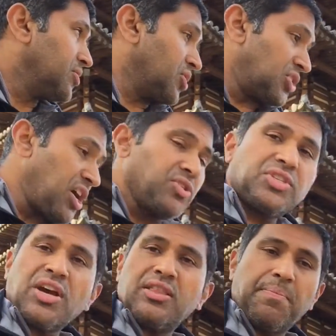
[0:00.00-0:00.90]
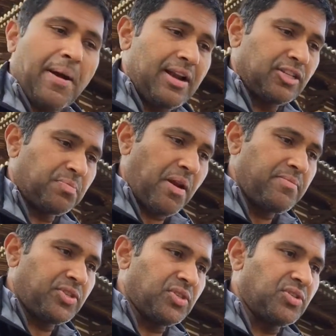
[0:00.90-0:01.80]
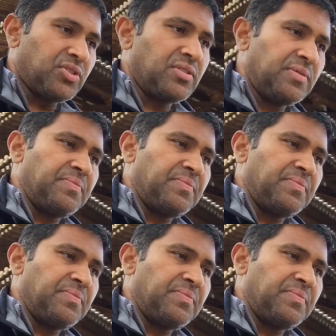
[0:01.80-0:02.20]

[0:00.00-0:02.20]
just outside the palace premises,